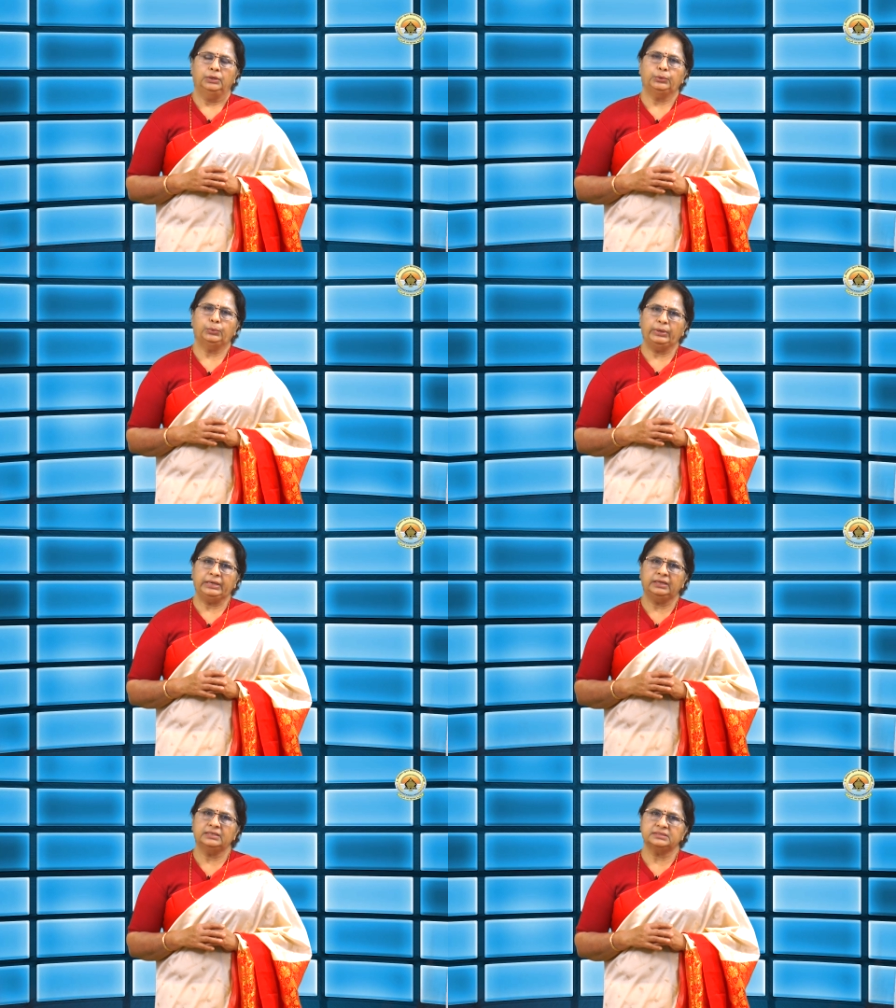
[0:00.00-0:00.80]

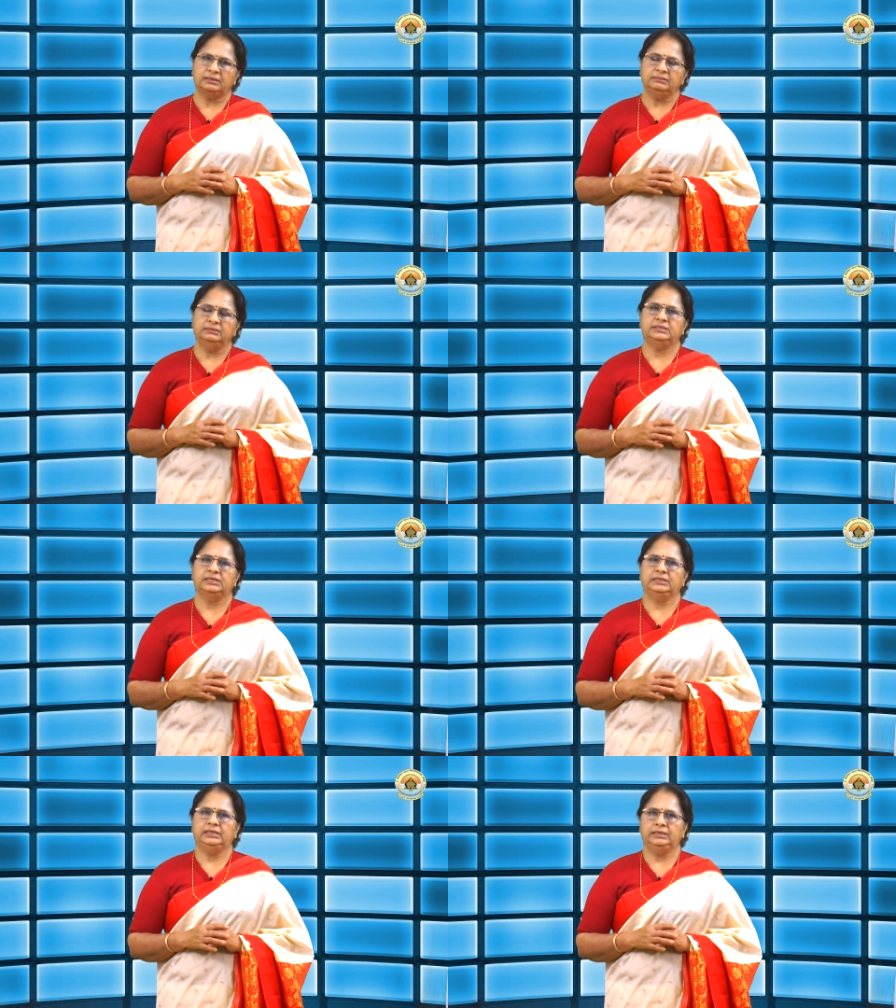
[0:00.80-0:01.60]
Cueing is another
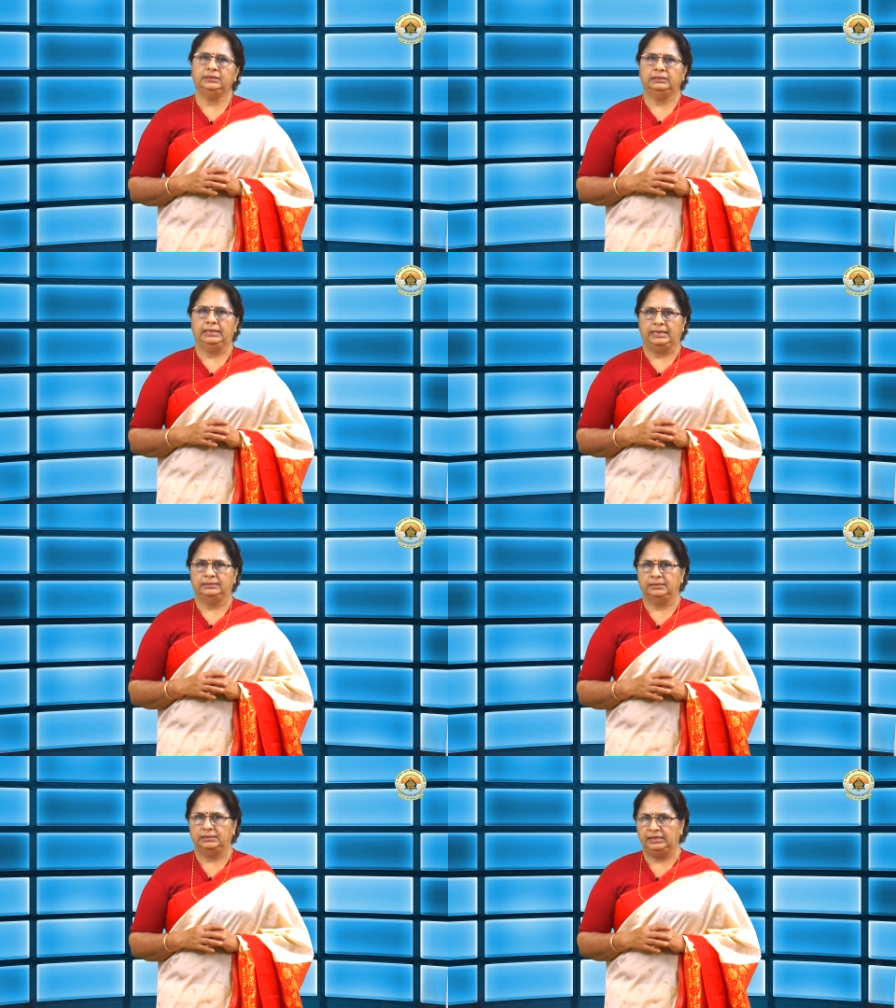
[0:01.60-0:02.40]
technique.
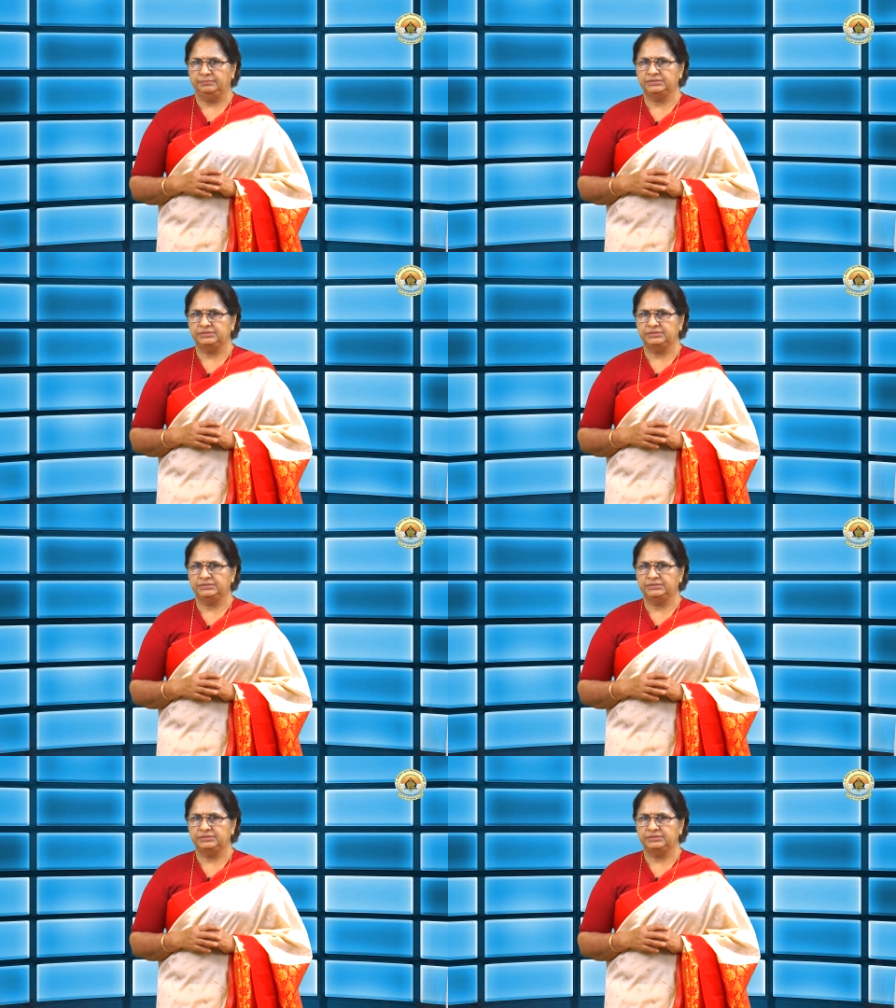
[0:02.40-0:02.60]
Like the name